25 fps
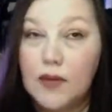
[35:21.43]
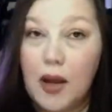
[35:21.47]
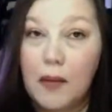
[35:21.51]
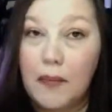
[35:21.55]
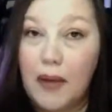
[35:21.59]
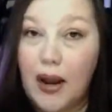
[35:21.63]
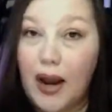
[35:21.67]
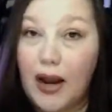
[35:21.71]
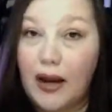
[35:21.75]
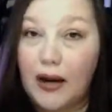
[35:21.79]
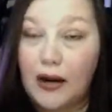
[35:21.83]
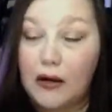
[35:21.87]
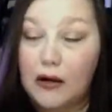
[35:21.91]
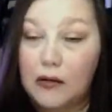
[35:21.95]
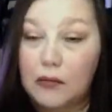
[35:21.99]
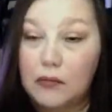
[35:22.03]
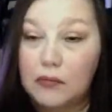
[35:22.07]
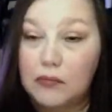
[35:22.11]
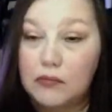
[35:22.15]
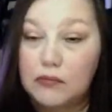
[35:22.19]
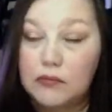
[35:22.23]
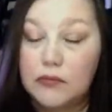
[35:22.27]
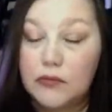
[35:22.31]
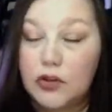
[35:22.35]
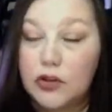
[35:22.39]
I'm mad at
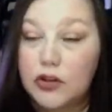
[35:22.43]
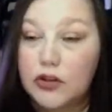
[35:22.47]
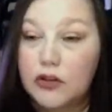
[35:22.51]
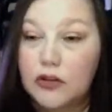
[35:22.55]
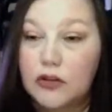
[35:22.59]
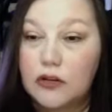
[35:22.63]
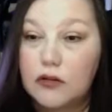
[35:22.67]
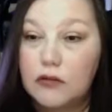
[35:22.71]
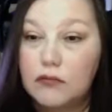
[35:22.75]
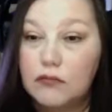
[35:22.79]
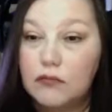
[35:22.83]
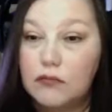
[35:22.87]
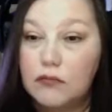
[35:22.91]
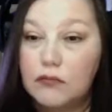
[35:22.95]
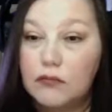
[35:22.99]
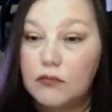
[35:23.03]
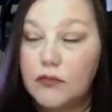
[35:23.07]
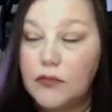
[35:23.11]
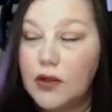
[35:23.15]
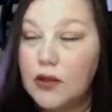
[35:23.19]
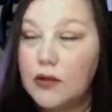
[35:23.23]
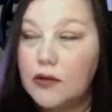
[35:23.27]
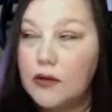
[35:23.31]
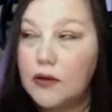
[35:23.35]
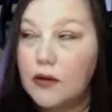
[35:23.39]
them. Just
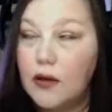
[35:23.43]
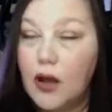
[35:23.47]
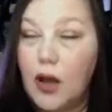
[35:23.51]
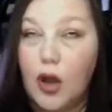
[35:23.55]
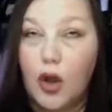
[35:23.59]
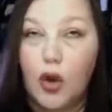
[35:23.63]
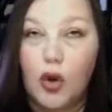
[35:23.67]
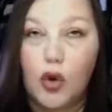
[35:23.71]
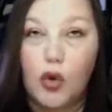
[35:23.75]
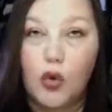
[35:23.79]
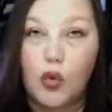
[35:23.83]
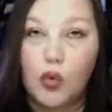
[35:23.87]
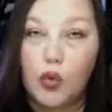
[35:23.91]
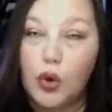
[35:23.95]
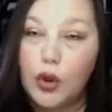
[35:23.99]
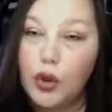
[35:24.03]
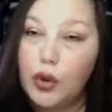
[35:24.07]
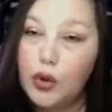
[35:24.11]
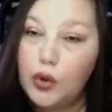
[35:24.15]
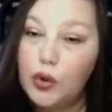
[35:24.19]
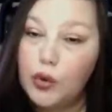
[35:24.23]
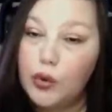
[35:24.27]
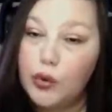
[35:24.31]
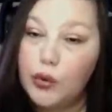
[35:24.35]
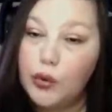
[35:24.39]

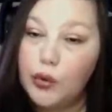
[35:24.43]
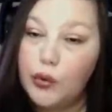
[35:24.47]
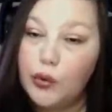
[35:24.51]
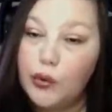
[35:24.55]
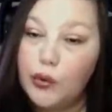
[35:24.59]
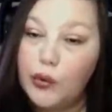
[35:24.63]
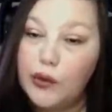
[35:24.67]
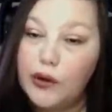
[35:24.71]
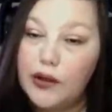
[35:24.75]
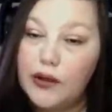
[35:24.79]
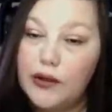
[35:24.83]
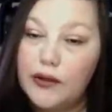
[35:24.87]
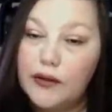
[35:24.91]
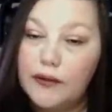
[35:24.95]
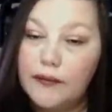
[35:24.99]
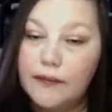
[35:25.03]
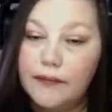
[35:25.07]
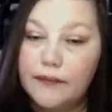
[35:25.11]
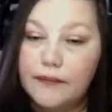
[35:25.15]
rude.